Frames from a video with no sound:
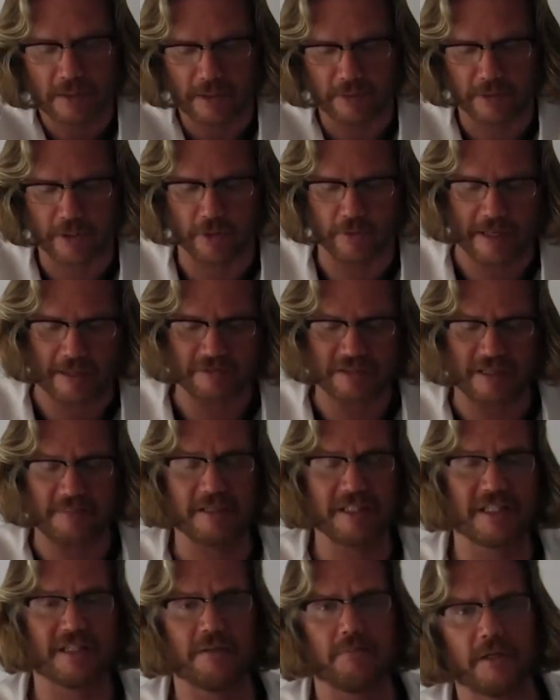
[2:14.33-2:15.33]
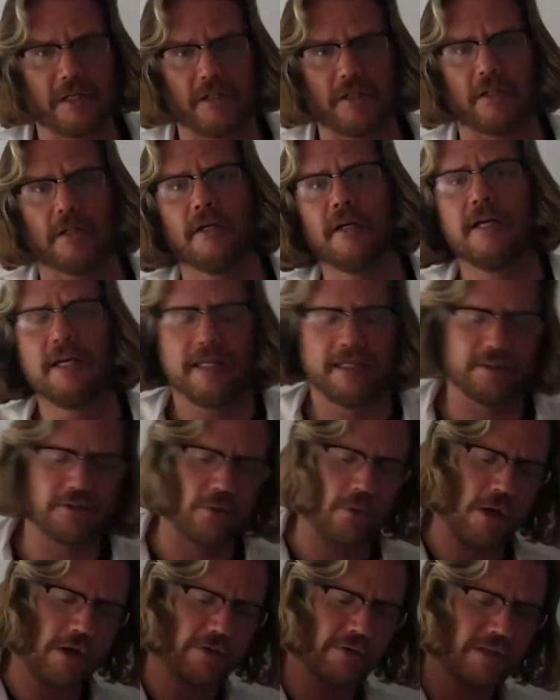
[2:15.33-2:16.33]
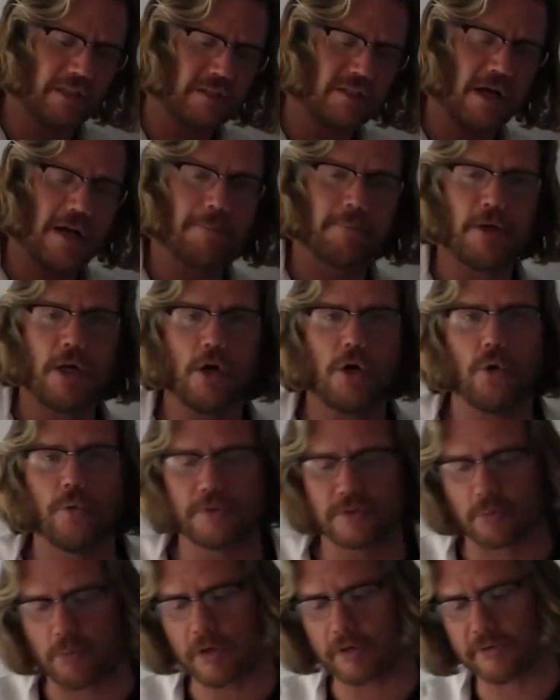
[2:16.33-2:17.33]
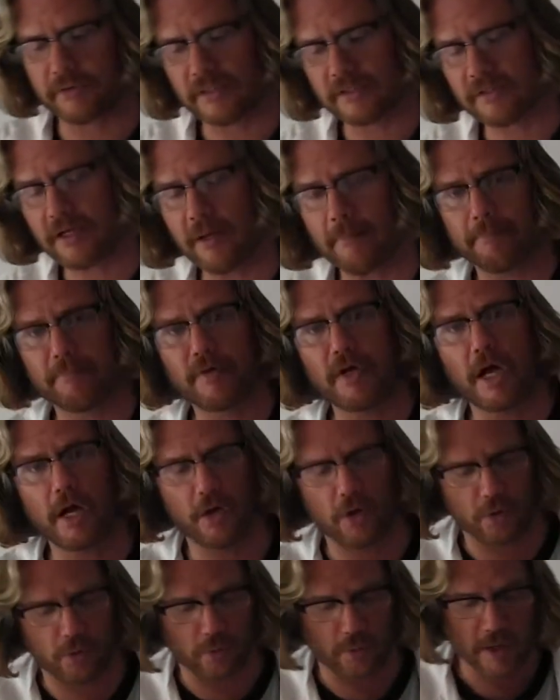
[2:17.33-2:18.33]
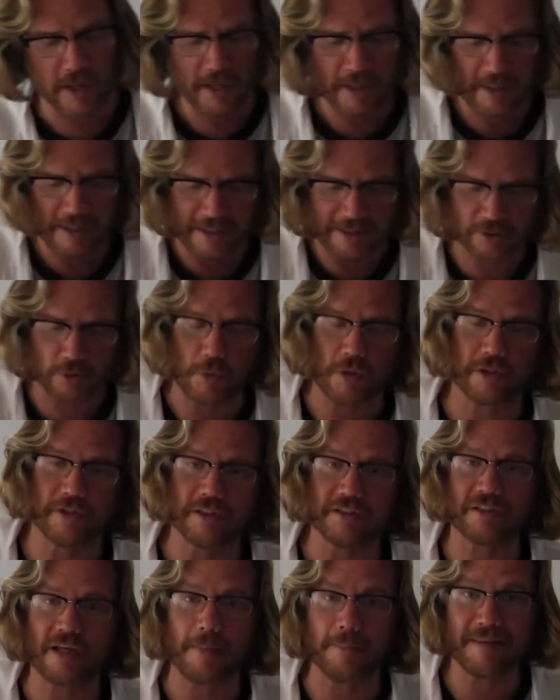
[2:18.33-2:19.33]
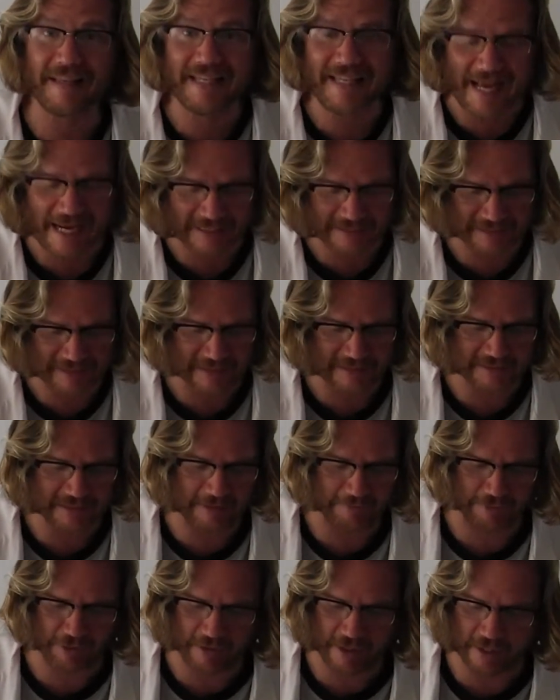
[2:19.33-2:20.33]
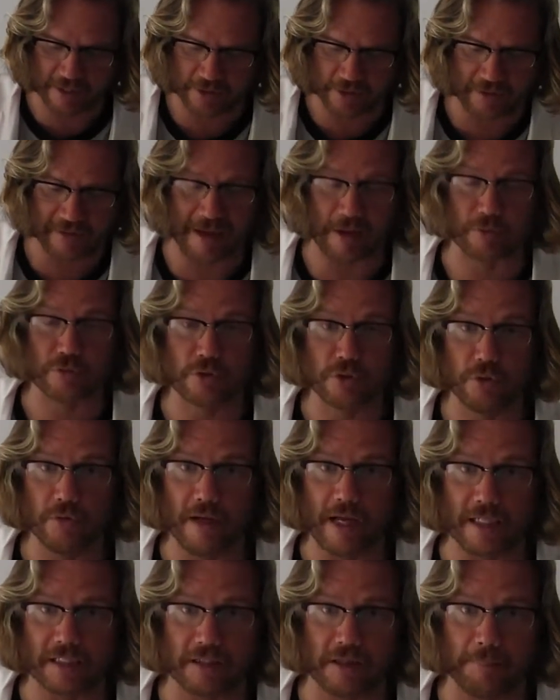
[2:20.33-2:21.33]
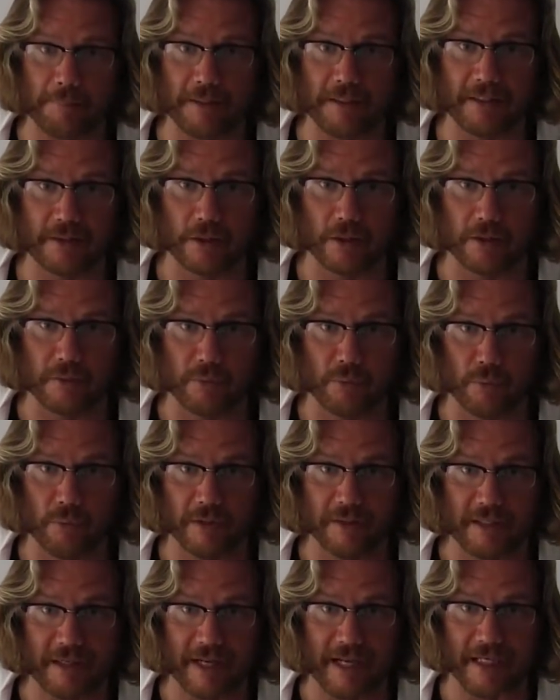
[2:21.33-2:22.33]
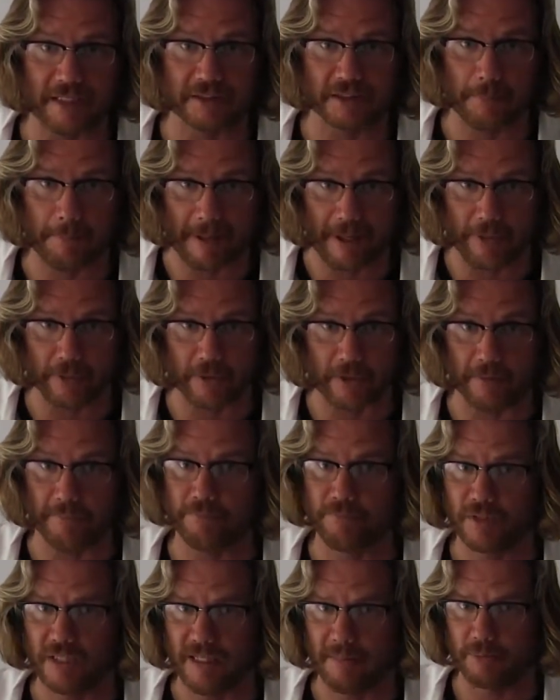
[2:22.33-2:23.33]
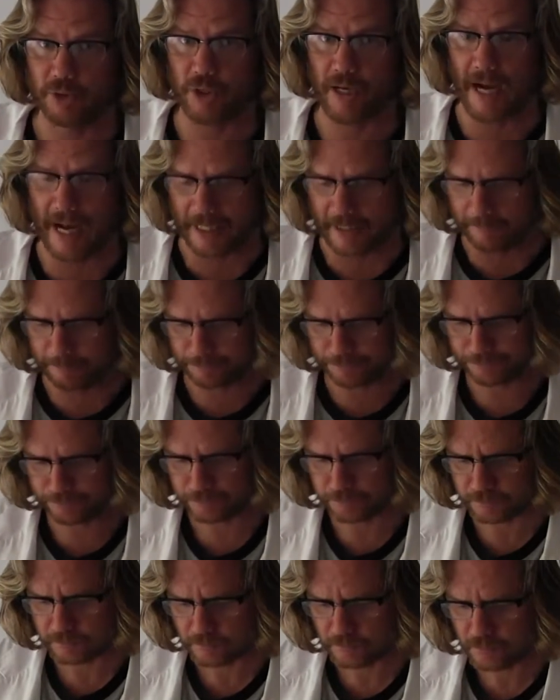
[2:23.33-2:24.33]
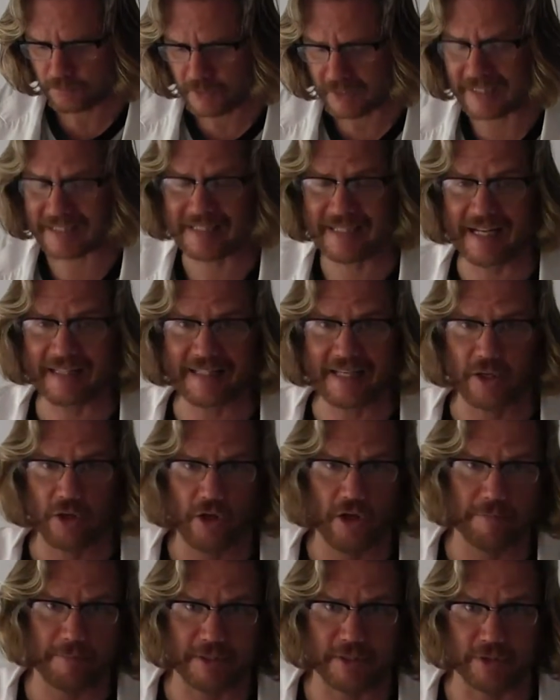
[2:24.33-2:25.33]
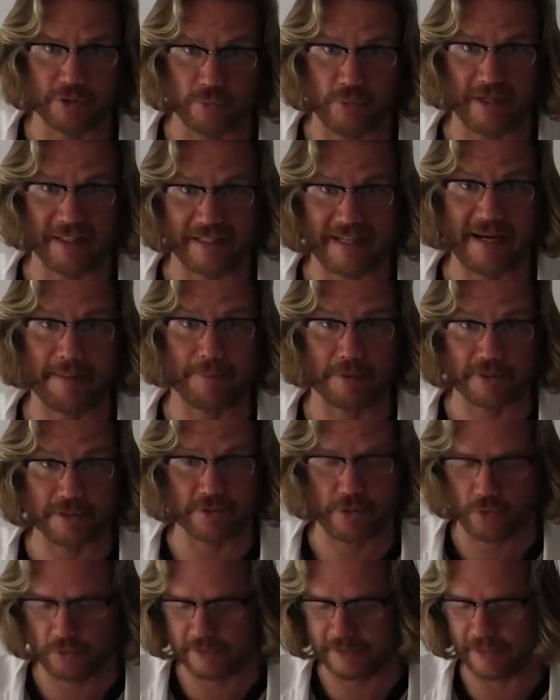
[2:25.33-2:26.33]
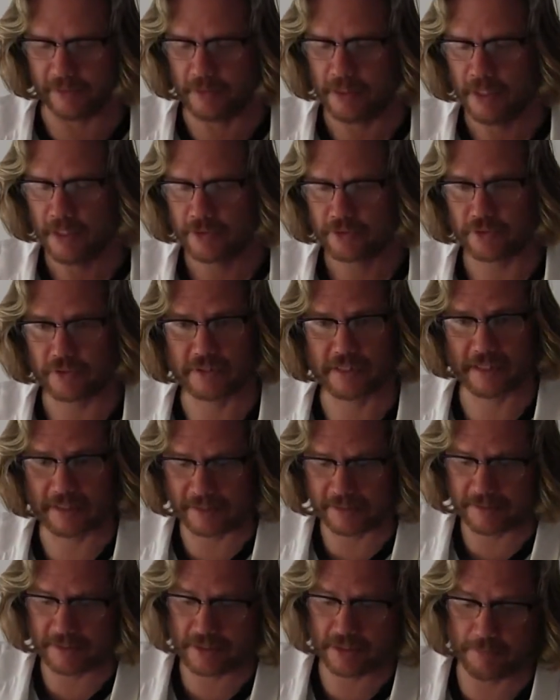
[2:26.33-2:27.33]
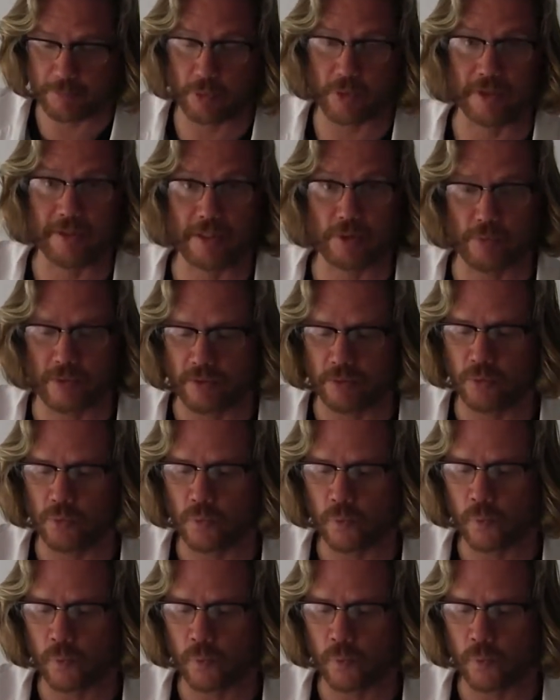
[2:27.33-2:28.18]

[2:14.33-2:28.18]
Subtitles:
we go. Now Timmy's in the middle. Is the water in this cup? No. Is the water in this cup? No. Is the water in this cup? Yes. Let's see if you're any good. Now do not dump it in the one that has the powder. Keep track. It's not that hard because one of the campers is holding it. So you take it like this, you pour it in this one,